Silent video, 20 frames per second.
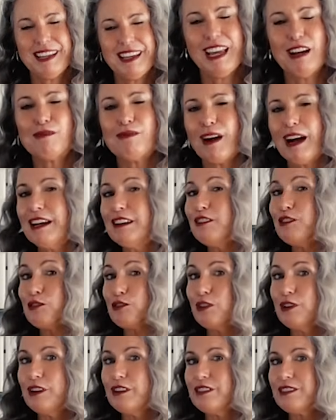It runs
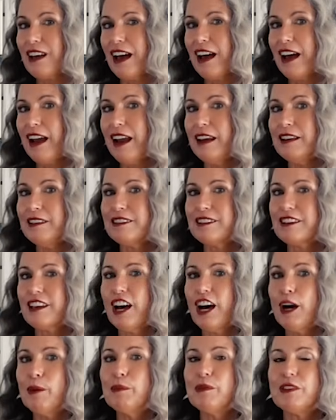true to size,
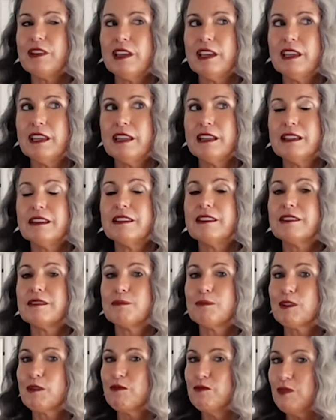comes in
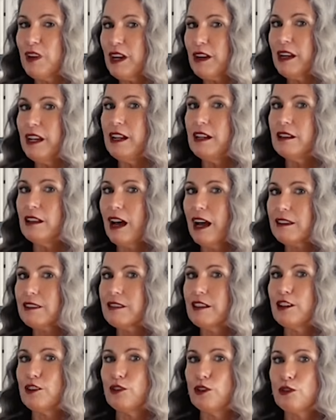very
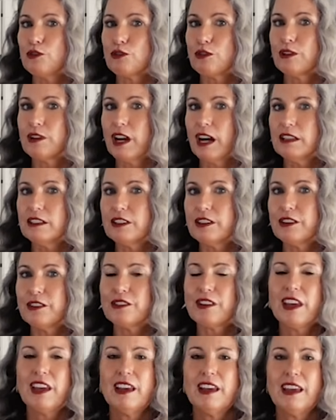classic neutral
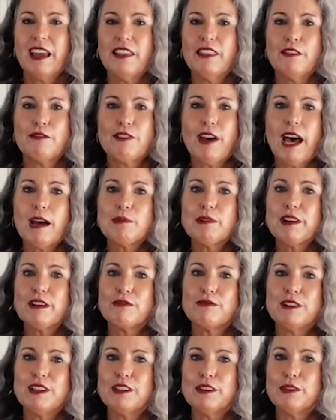colors, and the fabric
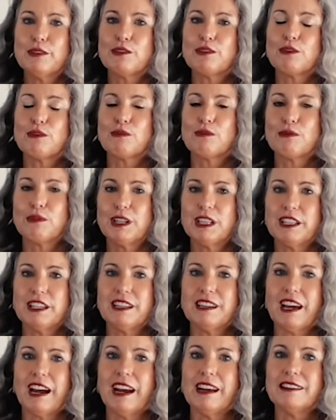feels really
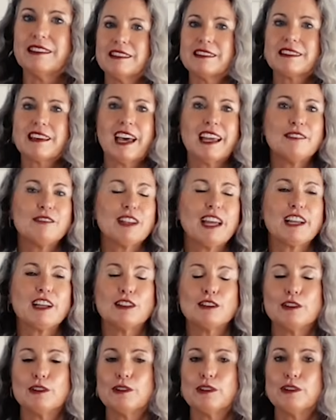nice. It's kind of like a
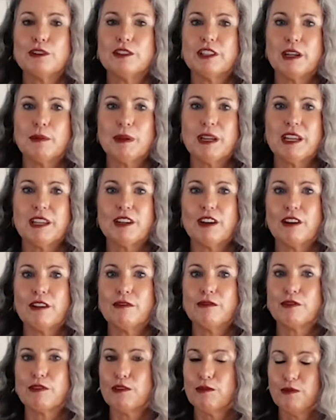Lululemon
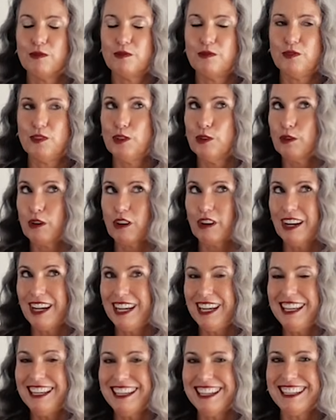of
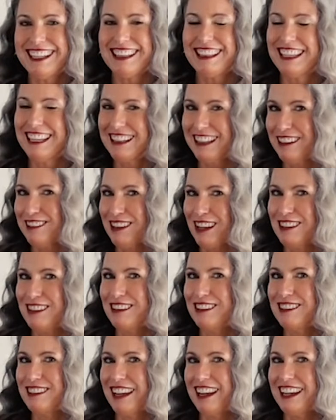Vuori, I think that's how
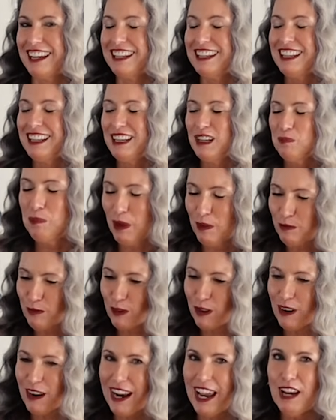you say it, but
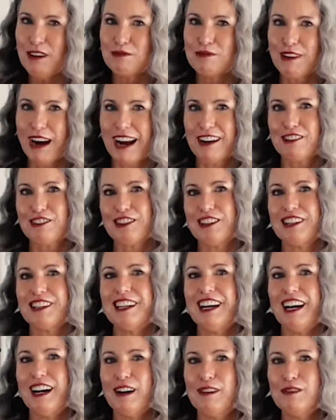for a fraction
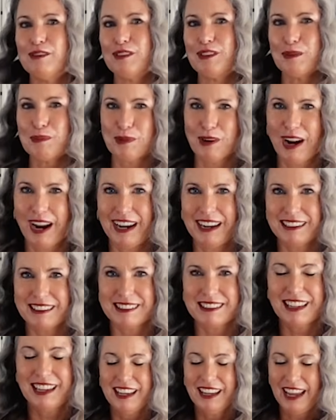of the
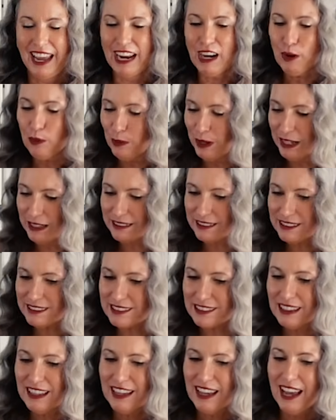price. And
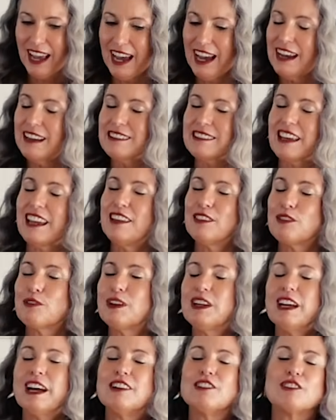Quince has a
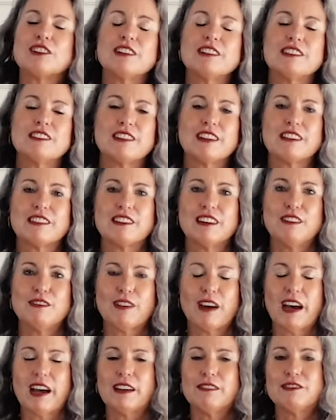
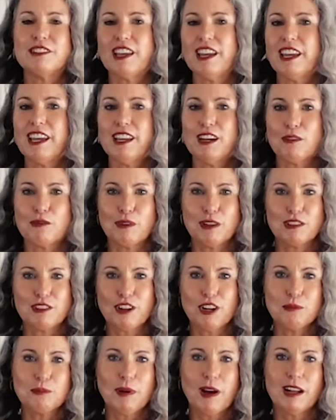365-day
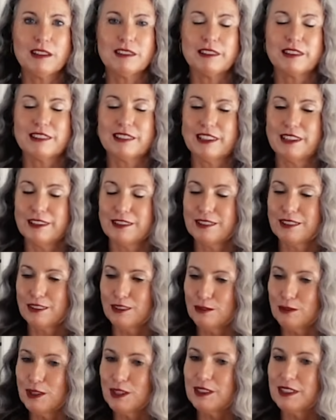return policy, so
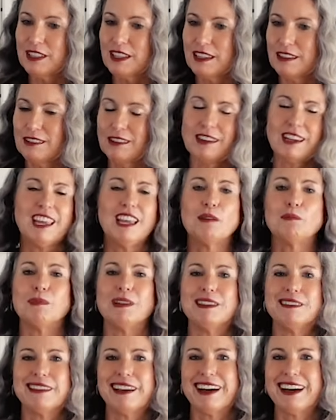you can't
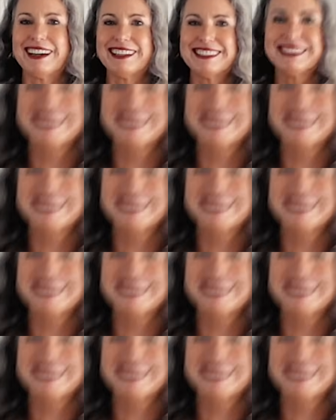beat that.